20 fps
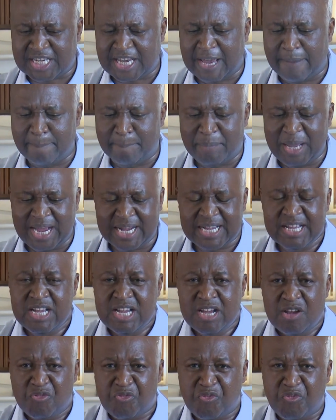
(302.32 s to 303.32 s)
came back,
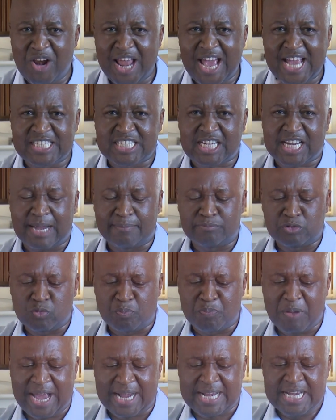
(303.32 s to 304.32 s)
flesh came to
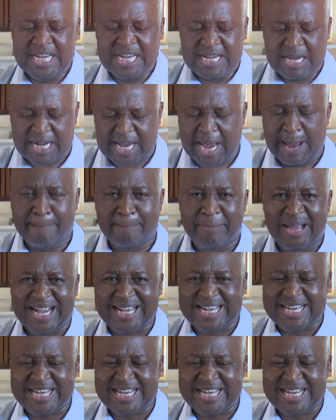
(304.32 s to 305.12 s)
back, came back.